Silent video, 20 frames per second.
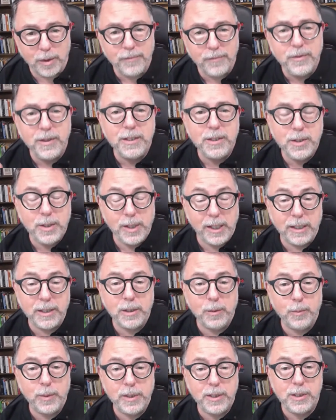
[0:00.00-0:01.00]
of these things
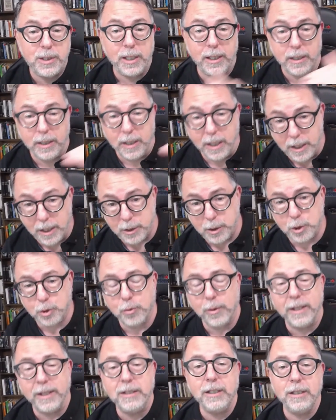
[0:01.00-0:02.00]
that we see
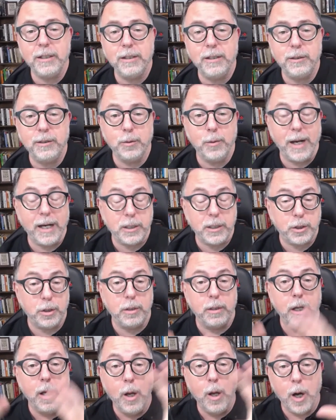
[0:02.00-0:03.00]
trending in the direction,
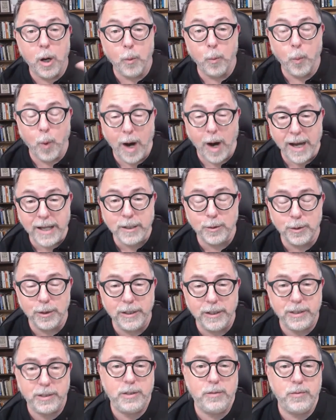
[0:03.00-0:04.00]
a wider
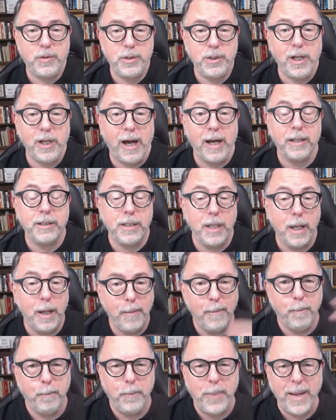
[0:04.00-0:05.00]
list of stocks,
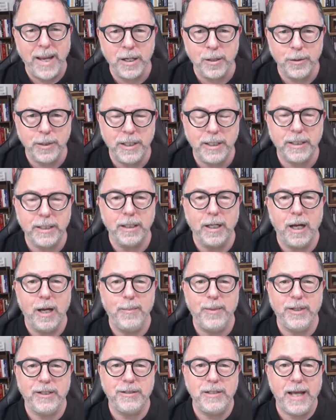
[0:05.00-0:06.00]
better
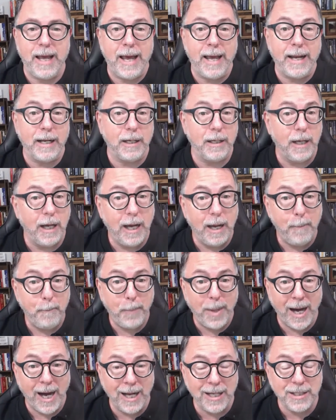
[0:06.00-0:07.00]
economic data,
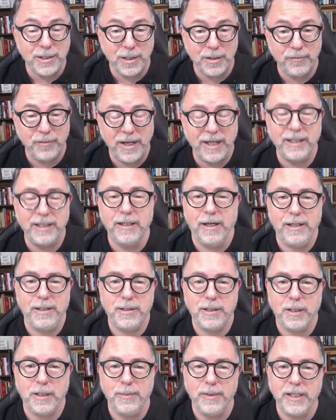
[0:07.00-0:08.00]
positive headlines
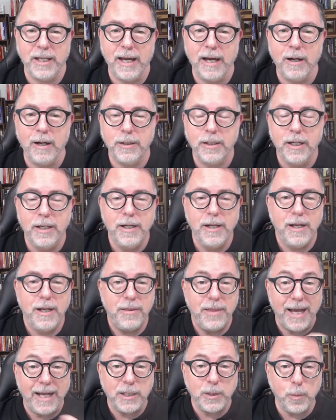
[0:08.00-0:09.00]
coming out,
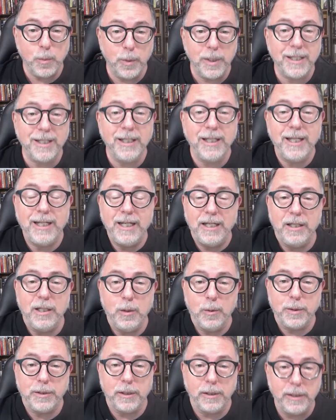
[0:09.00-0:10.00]
that's when we can get in there
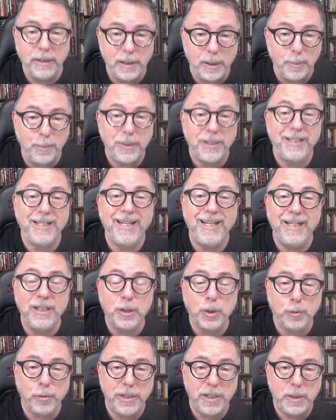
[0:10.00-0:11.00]
with a little bit
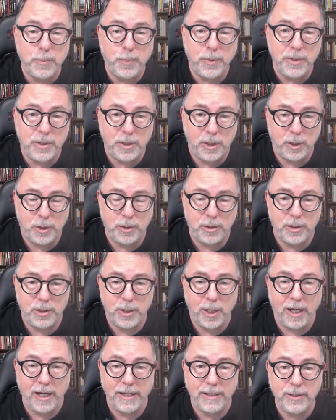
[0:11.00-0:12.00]
increased position
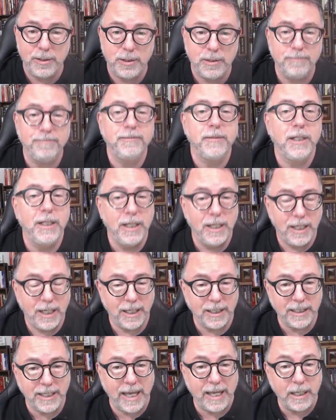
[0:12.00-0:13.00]
size.
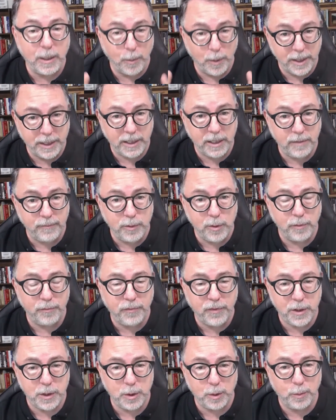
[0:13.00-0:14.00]
Again, I want to give you a
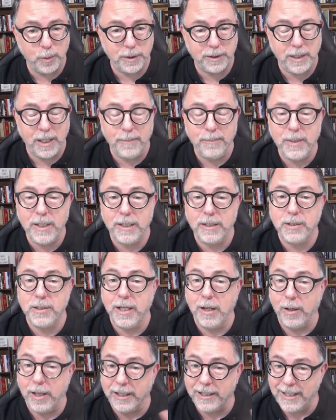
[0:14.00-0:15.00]
visual what that means.
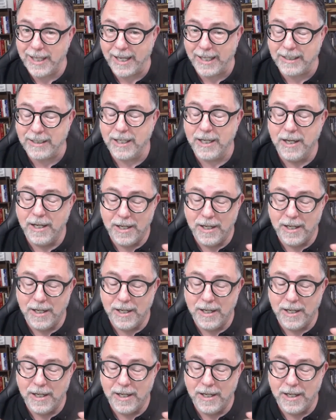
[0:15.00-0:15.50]
Now, again,